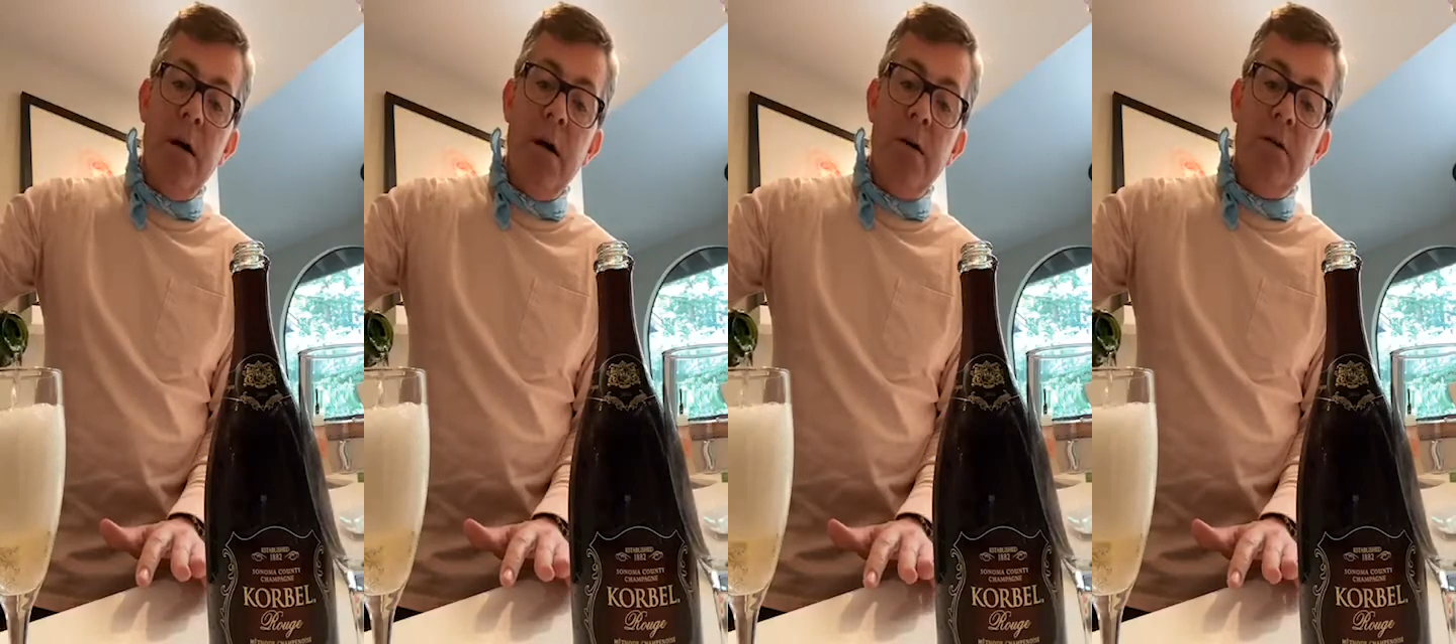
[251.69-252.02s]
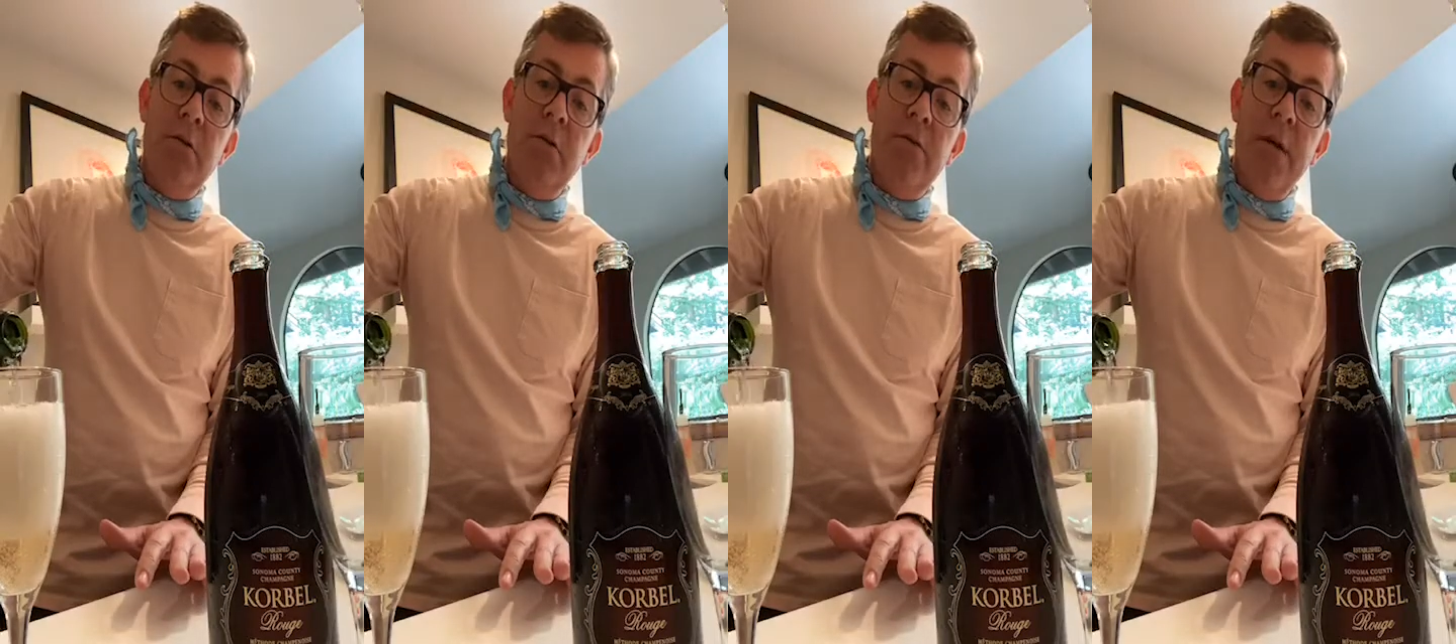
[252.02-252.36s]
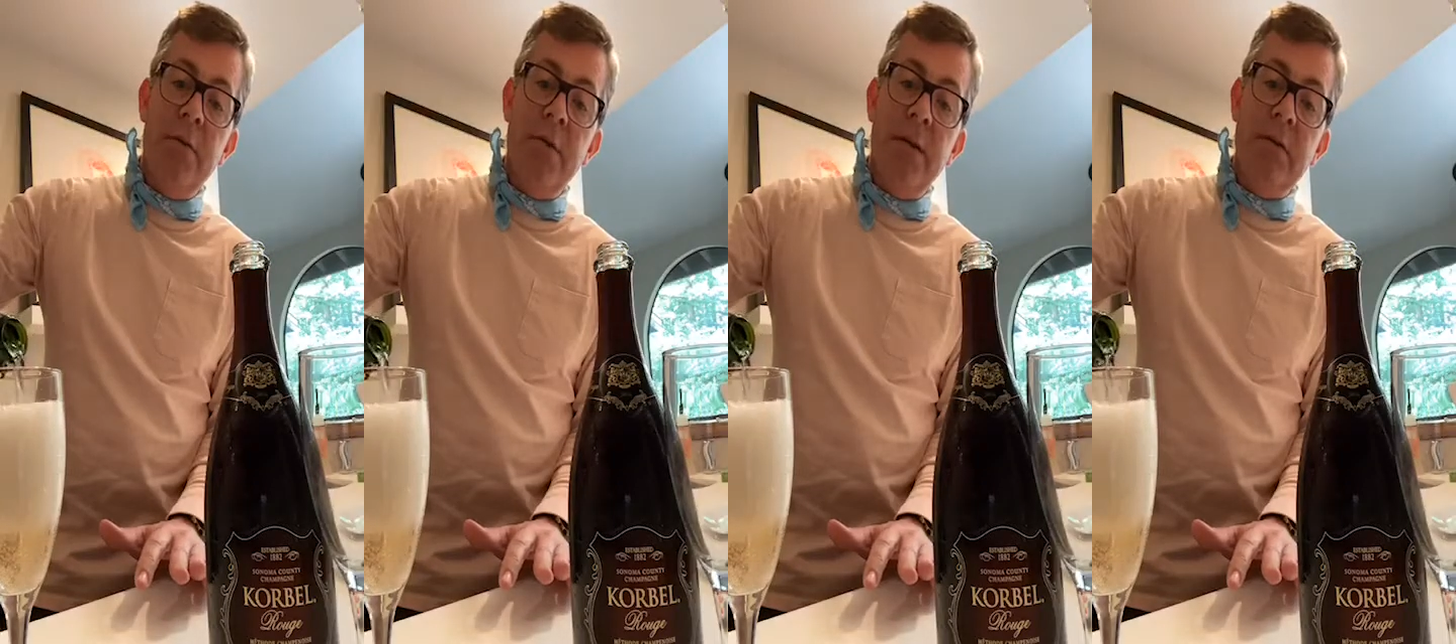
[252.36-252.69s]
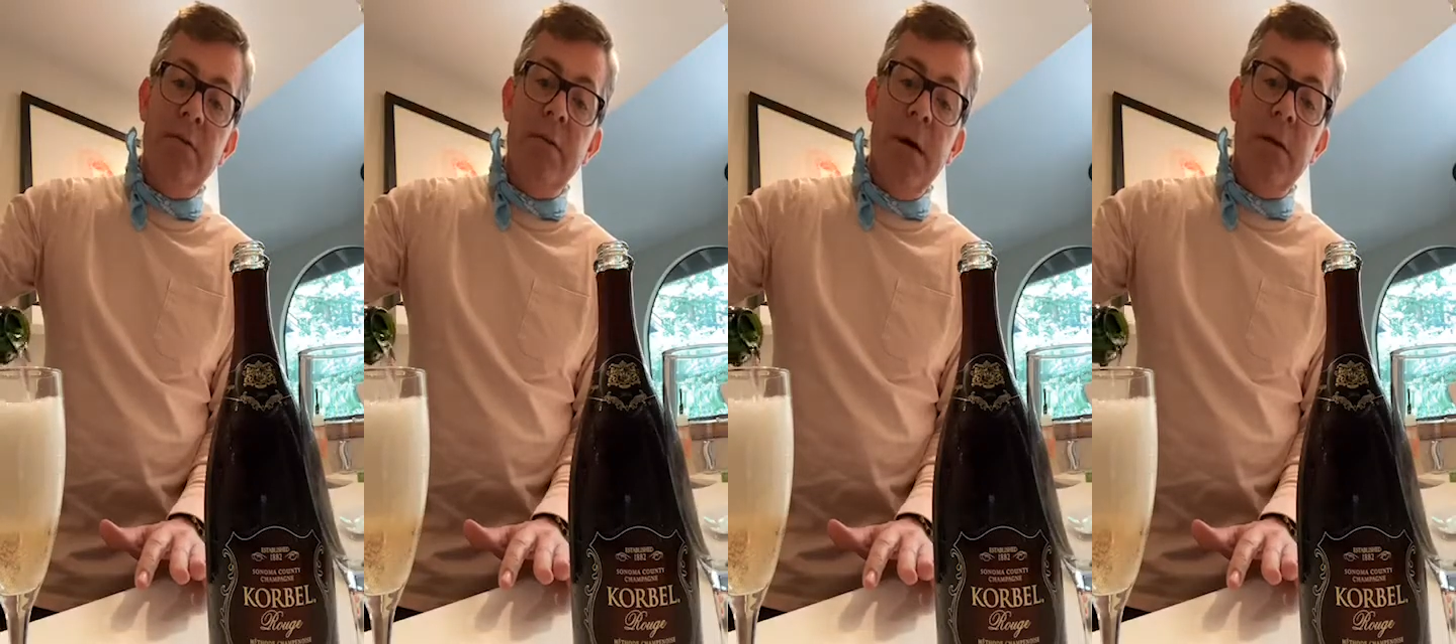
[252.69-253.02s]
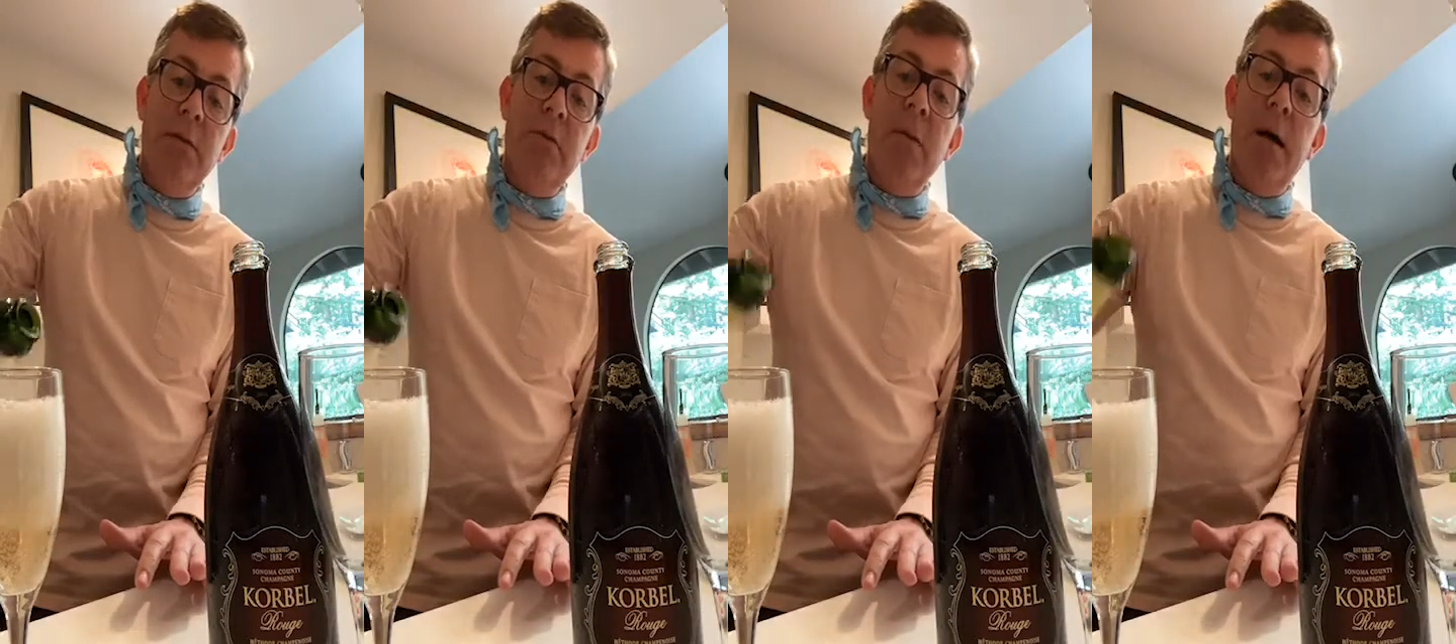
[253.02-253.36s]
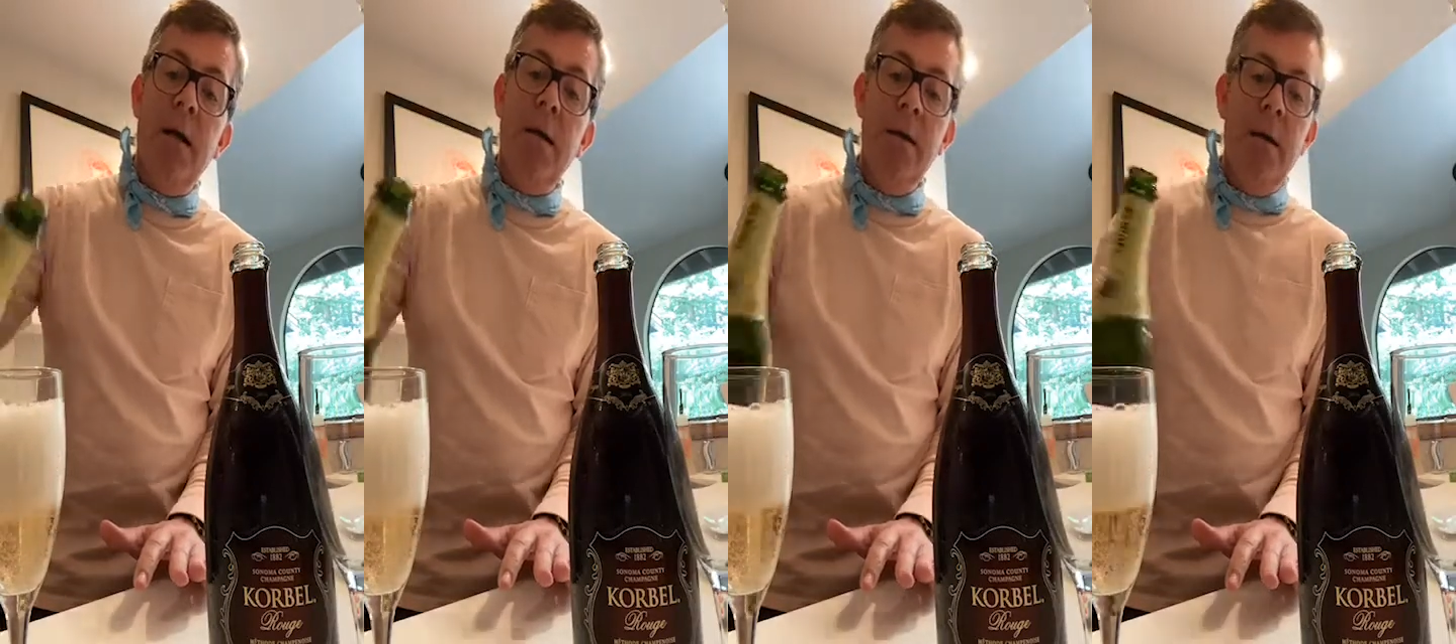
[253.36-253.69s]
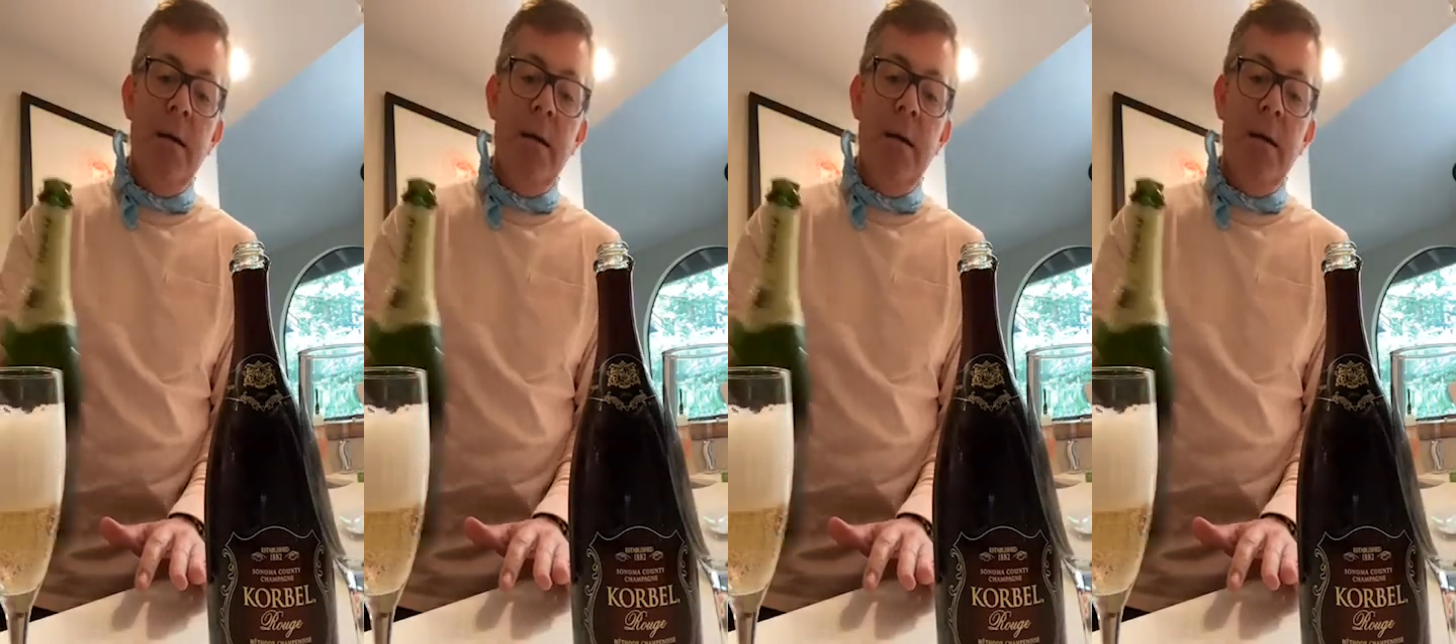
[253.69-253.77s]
are two favorite things of mine as well.